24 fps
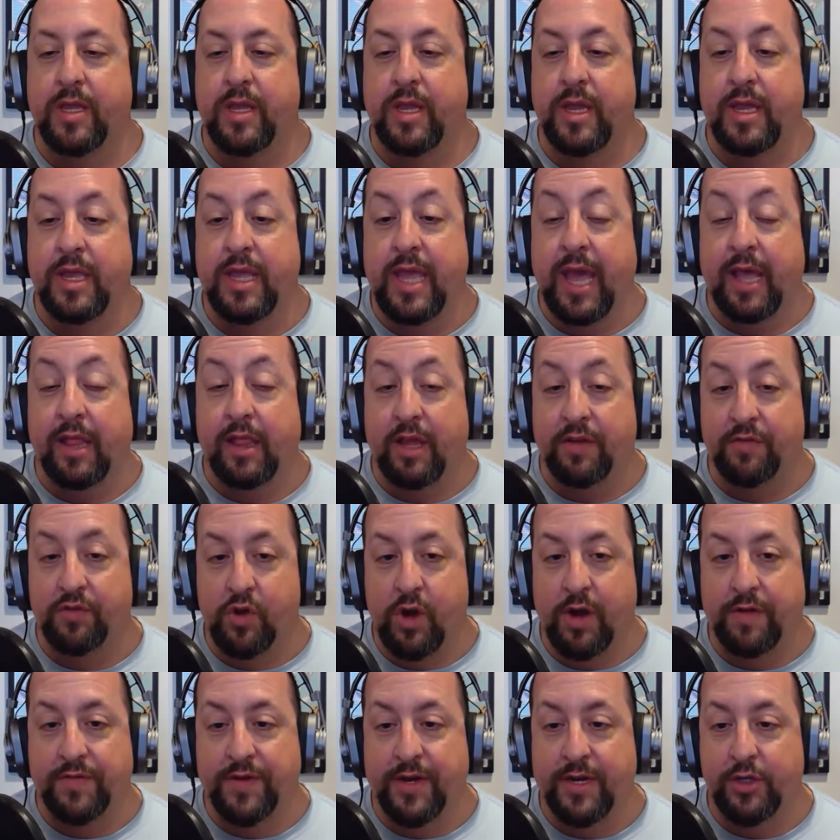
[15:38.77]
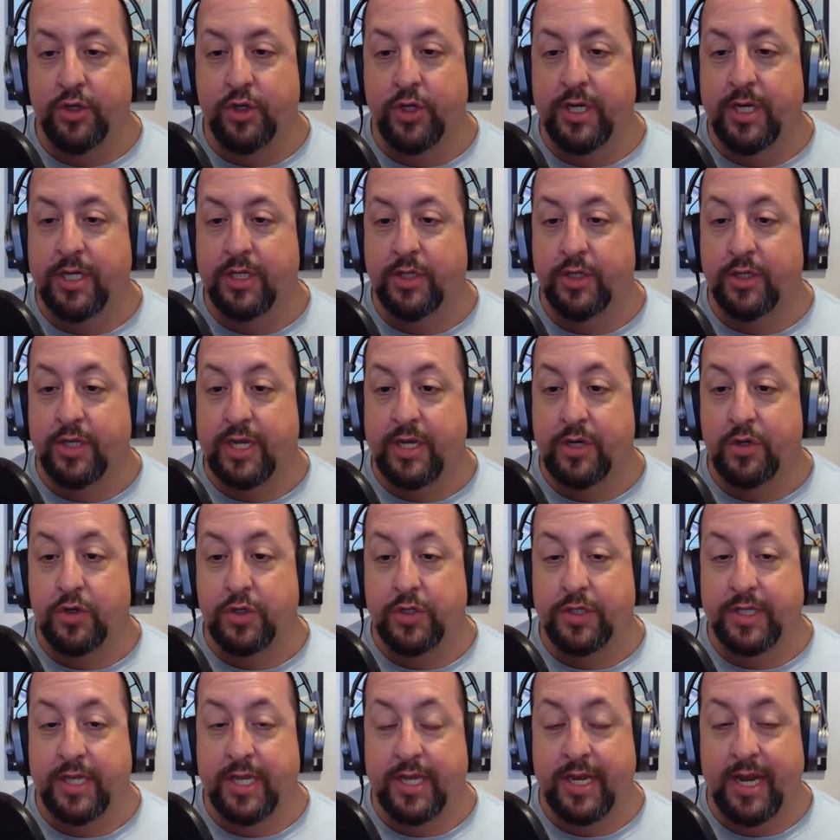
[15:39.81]
Yeah, Lovecraft Country does look
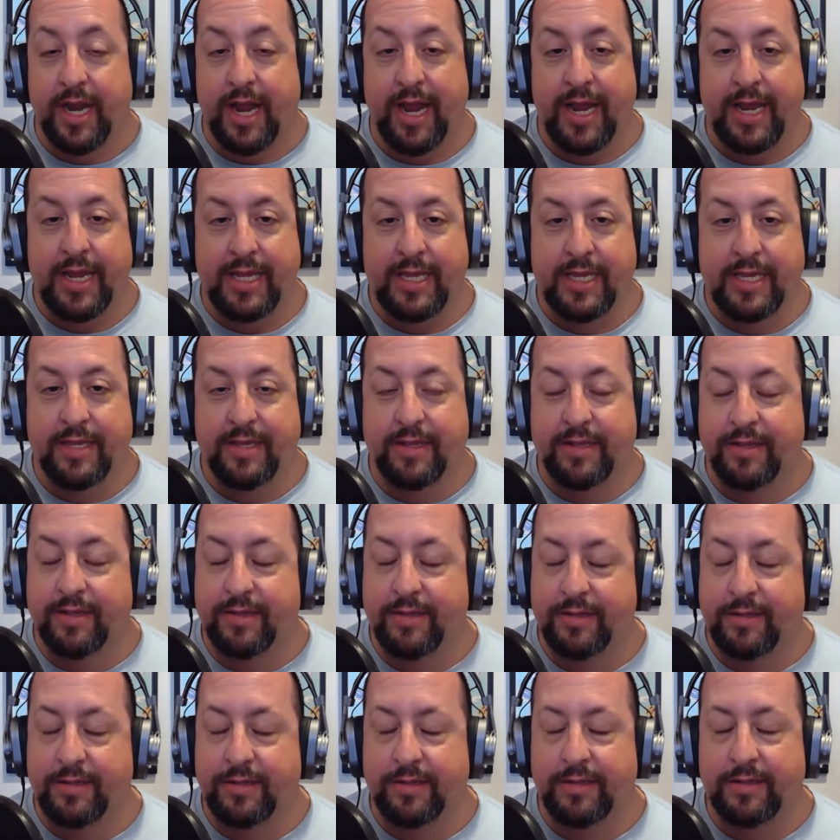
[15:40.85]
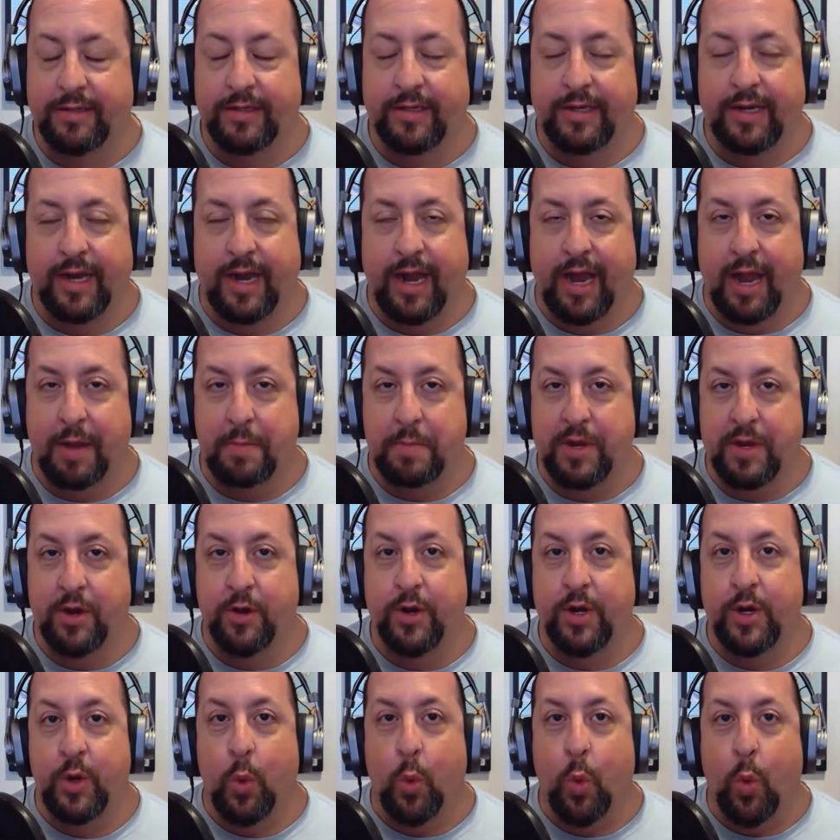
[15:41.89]
interesting. I'm
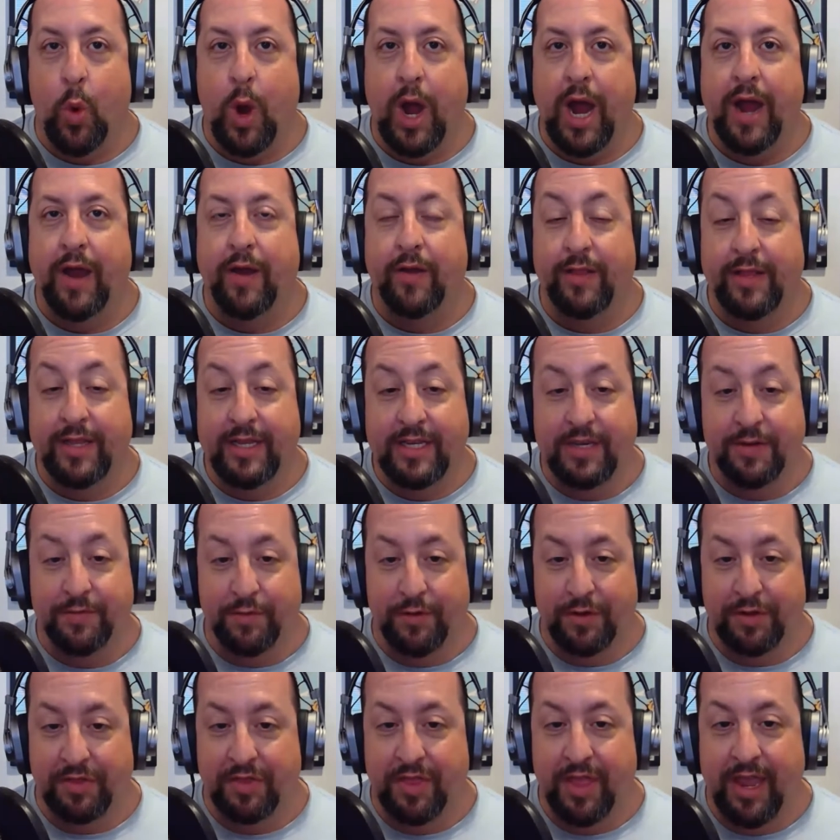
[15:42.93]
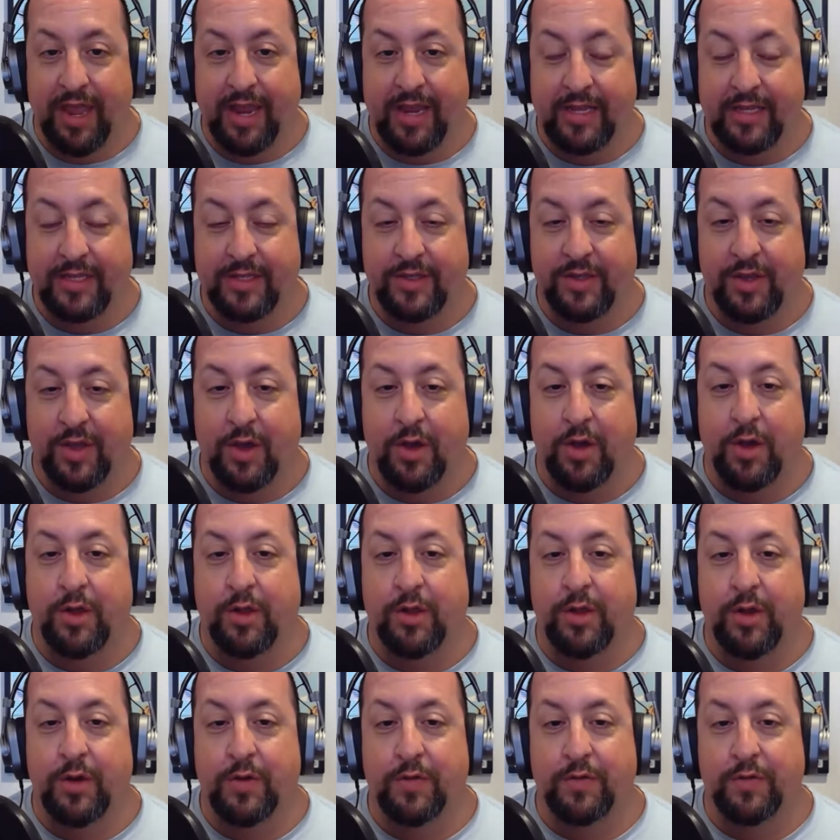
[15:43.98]
hearing wildly different things
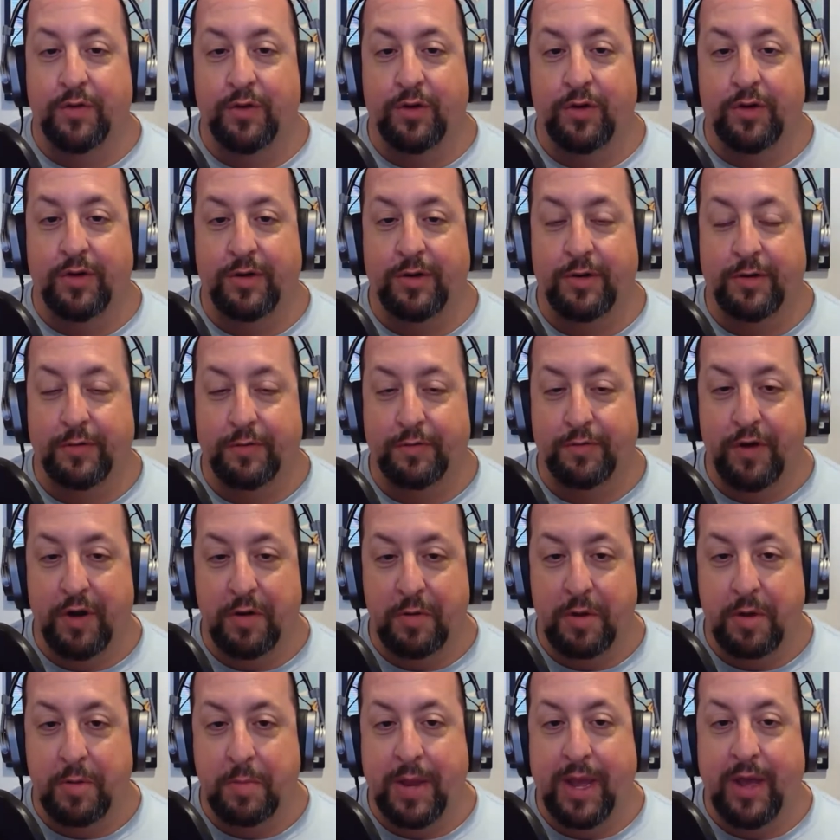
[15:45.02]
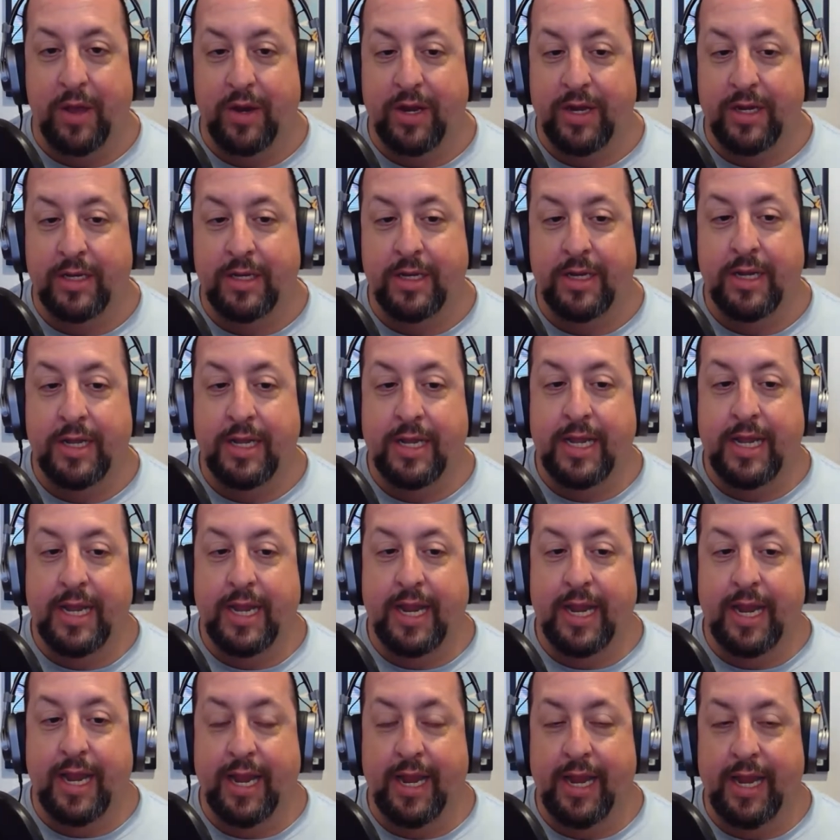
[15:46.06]
all over from about it,
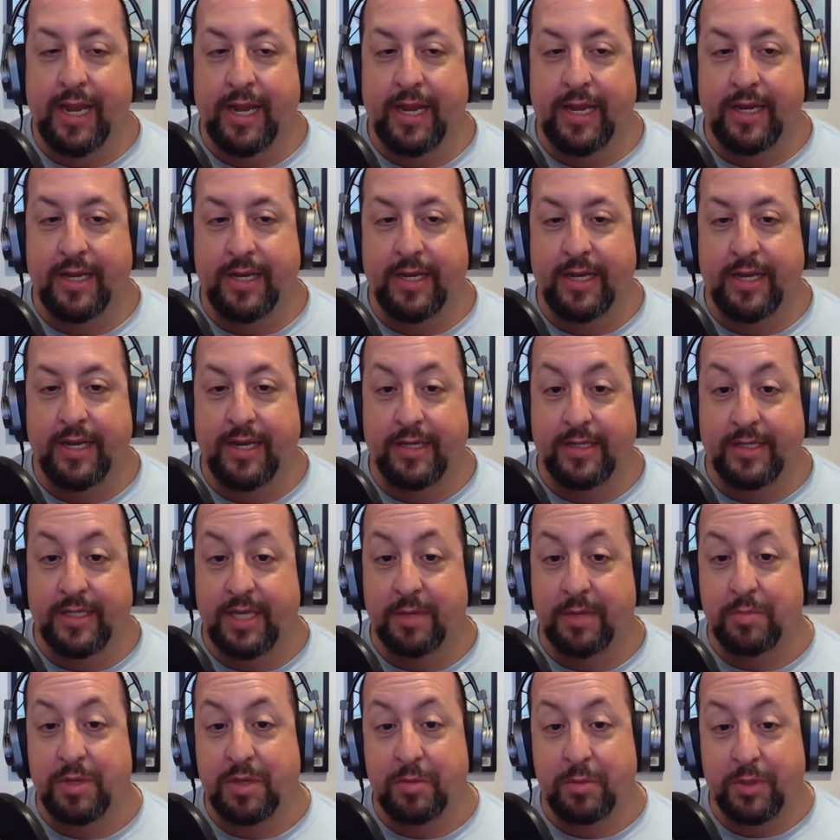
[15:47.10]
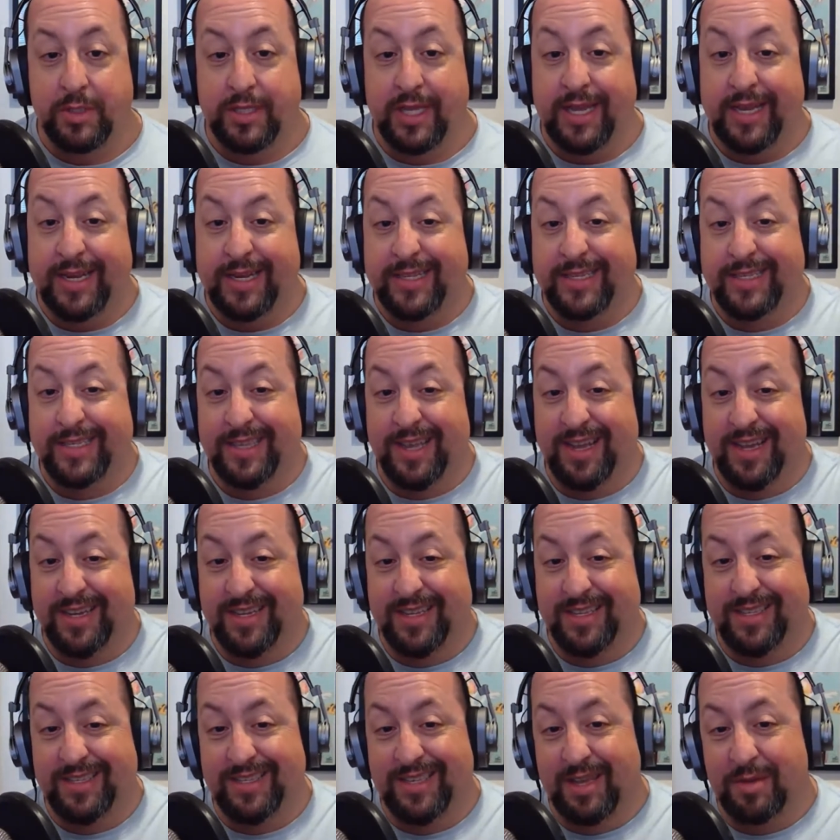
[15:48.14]
and some people saying it
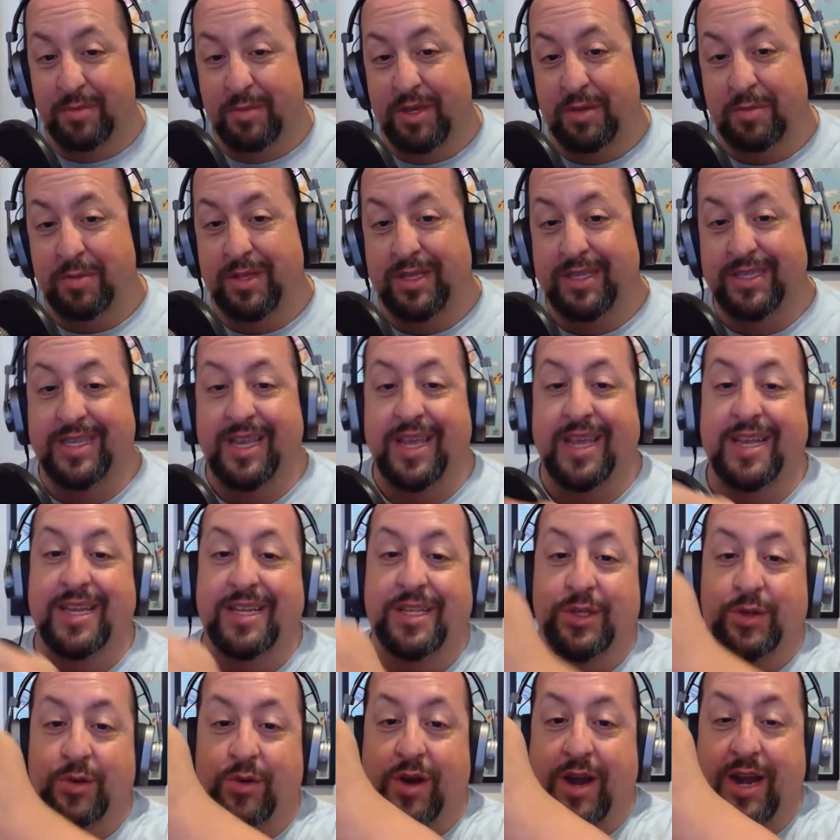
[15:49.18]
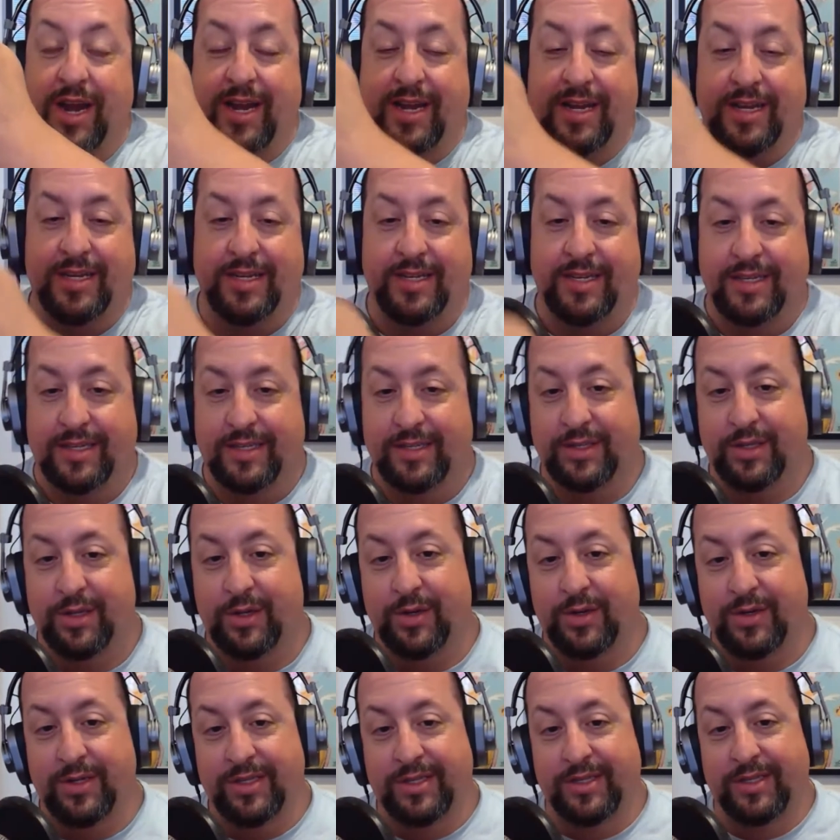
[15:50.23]
sucks, some people are saying it's great.
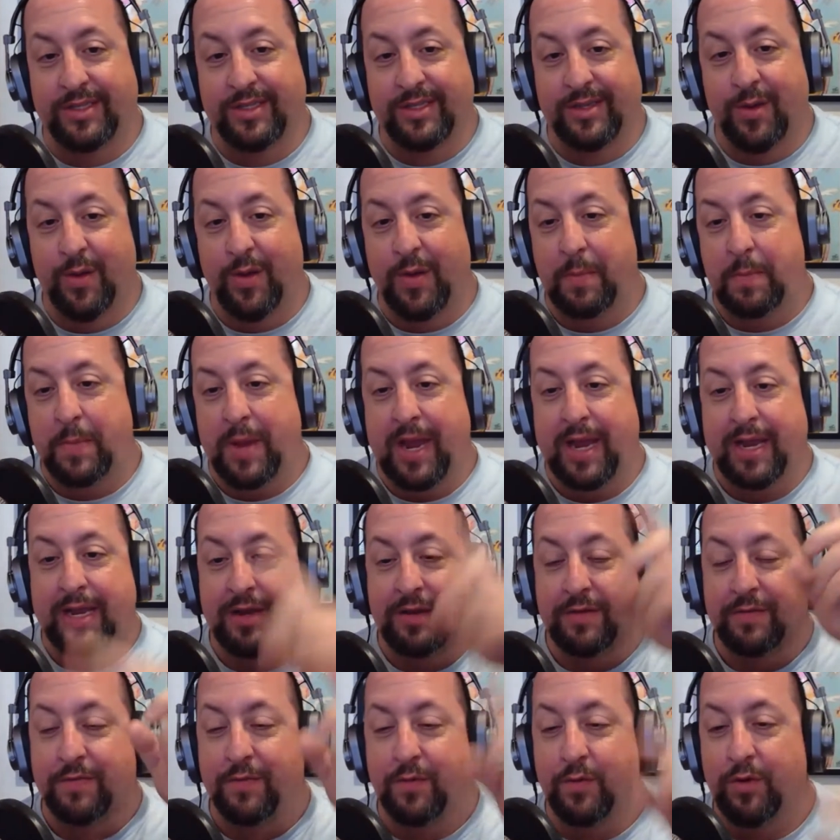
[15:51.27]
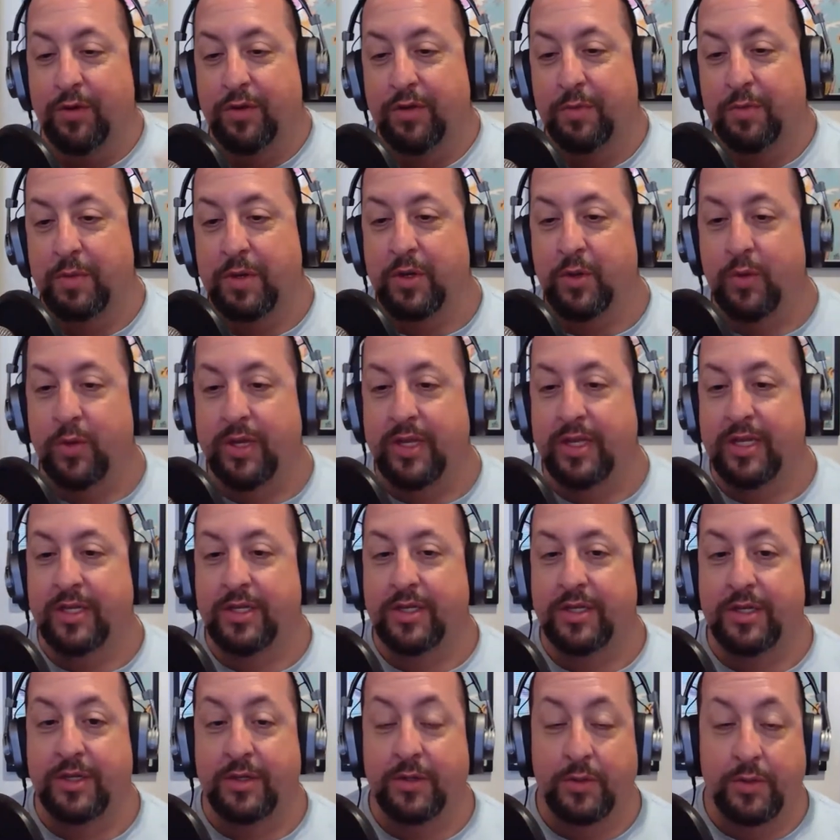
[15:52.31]
So it's going back and forth between the
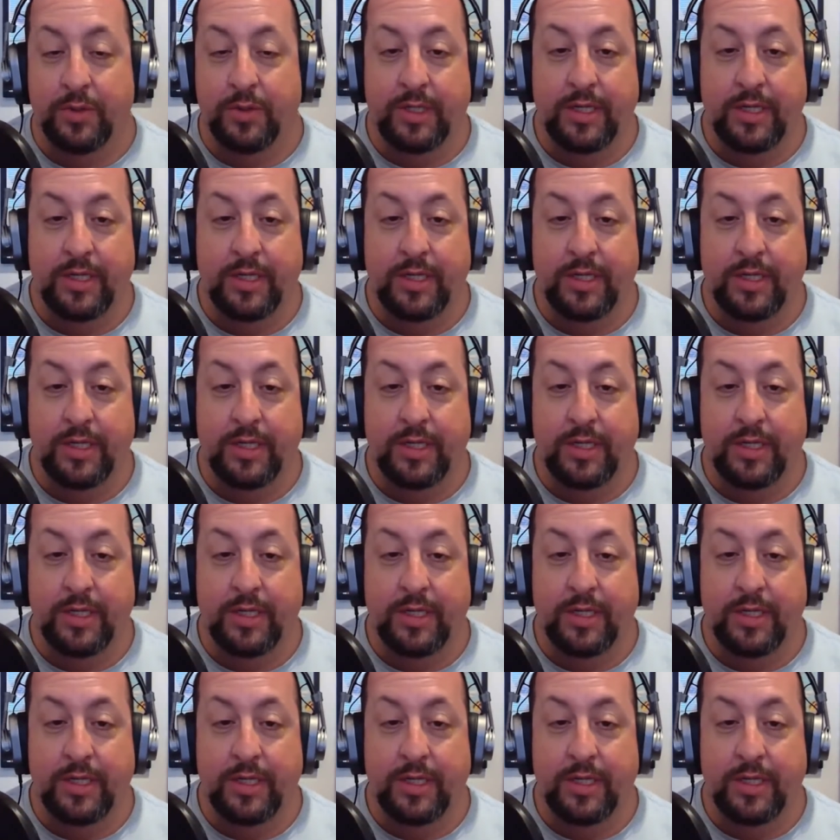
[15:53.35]
two,